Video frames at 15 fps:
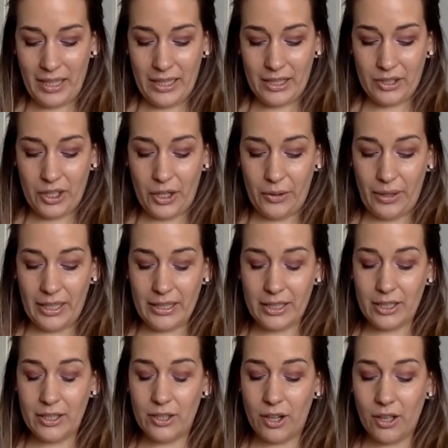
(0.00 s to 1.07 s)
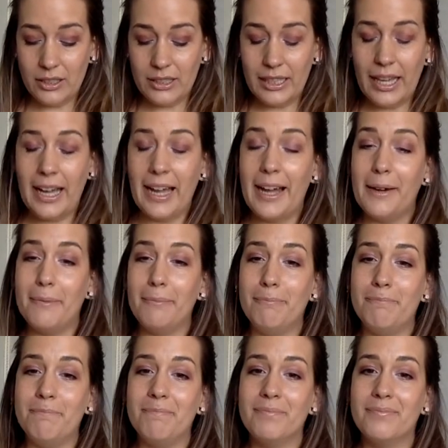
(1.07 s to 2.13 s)
So it's not,
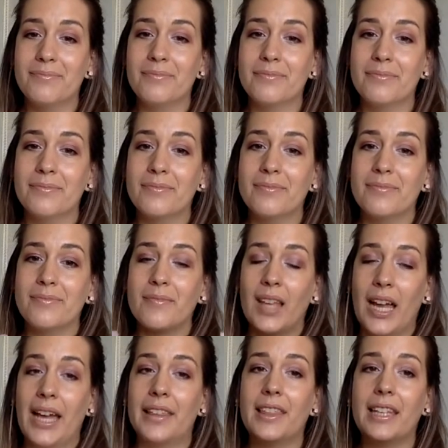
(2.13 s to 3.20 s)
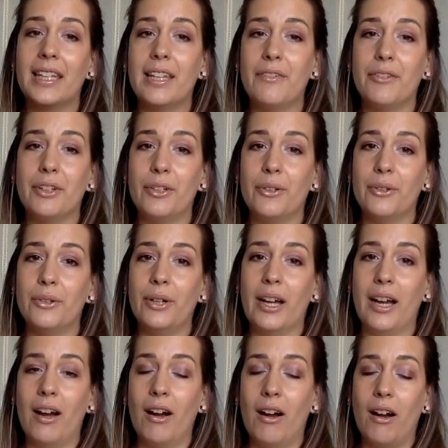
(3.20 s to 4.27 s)
I think if you
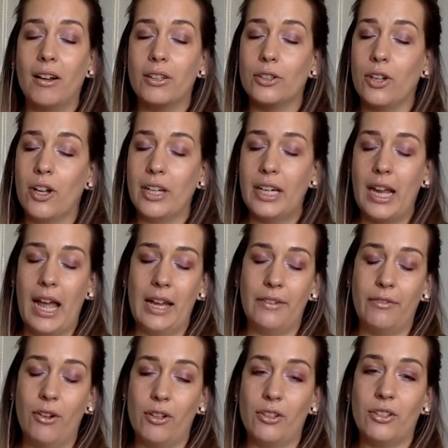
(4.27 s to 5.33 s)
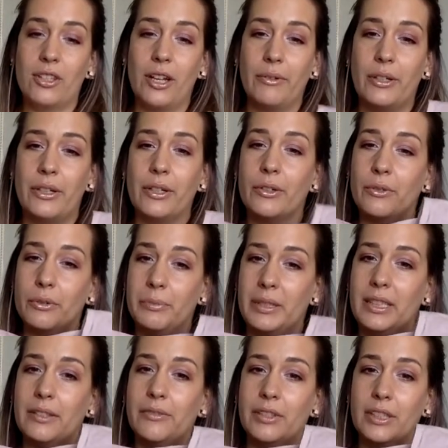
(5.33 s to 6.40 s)
are not an advanced sewer, it would be
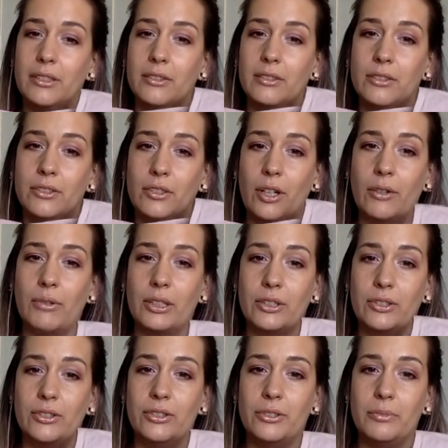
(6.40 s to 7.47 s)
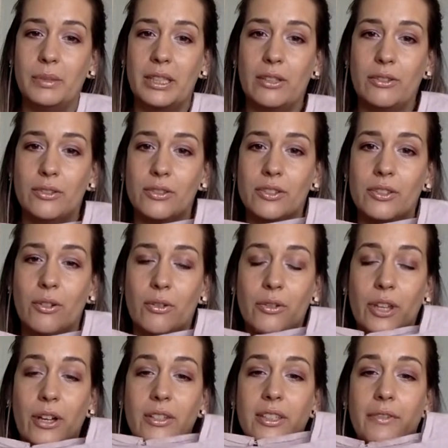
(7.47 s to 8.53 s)
difficult to know what to do, because
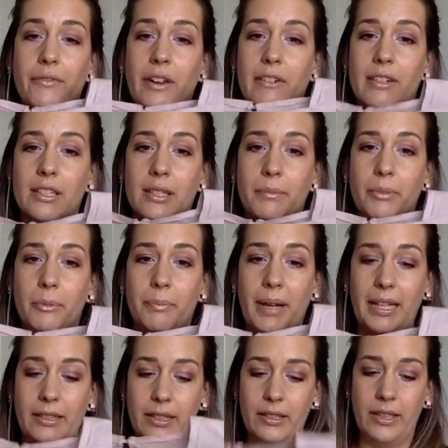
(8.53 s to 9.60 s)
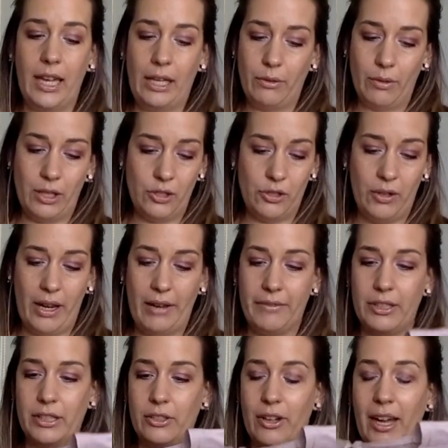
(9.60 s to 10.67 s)
although it's a very simple pattern and once you have
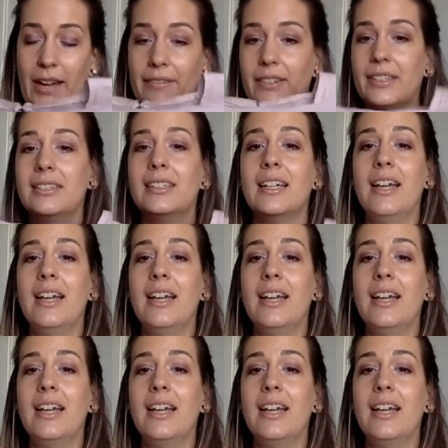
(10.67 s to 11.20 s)
it, you have it.